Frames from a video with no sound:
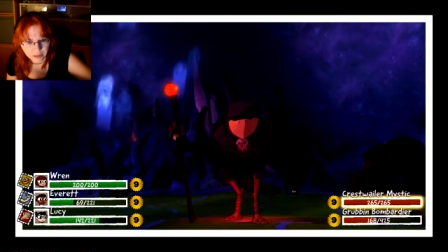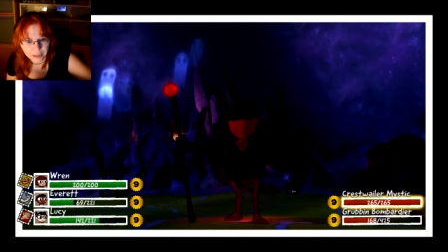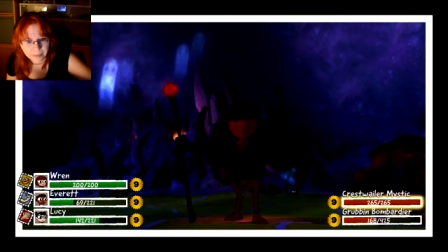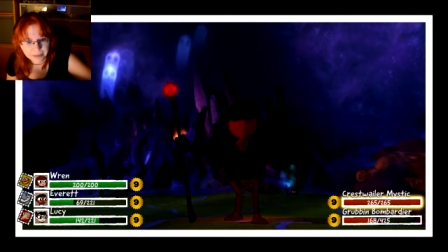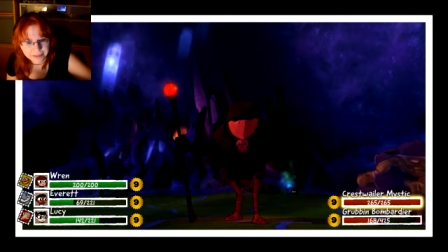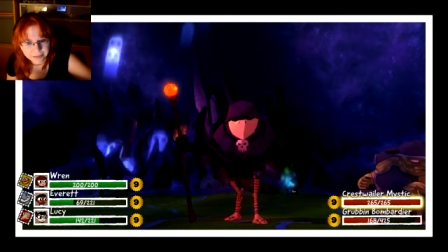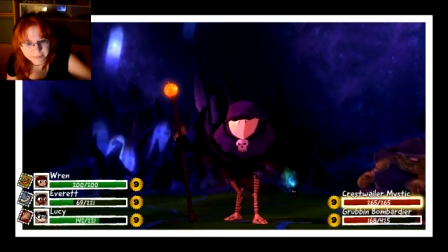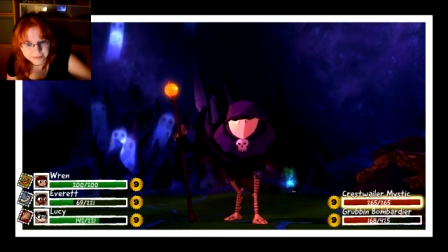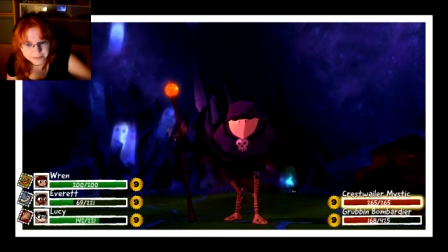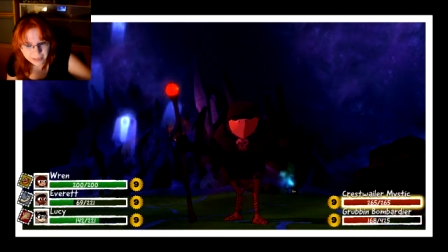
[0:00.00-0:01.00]
He made
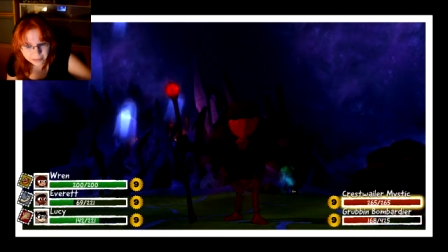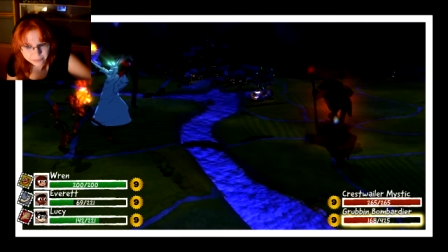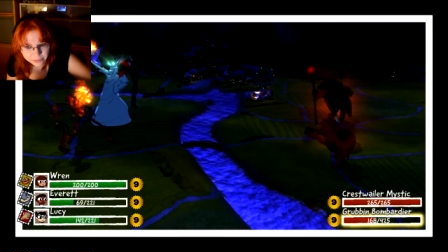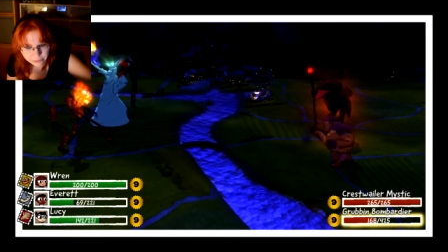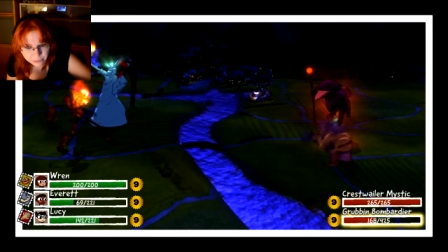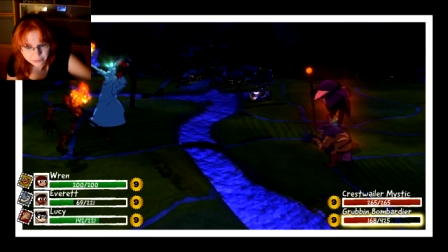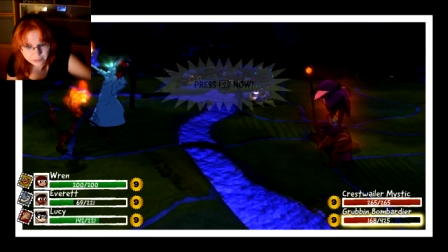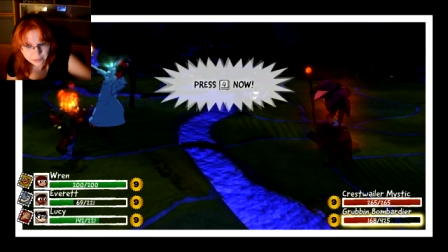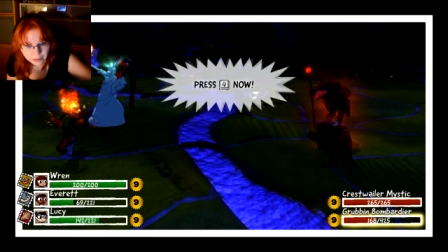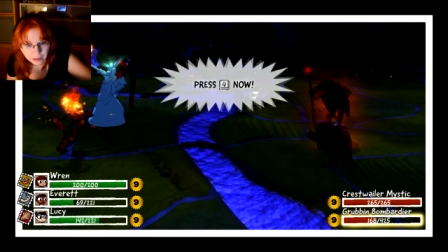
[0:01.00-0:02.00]
himself
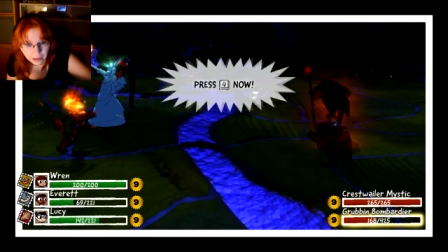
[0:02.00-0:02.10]
stronger?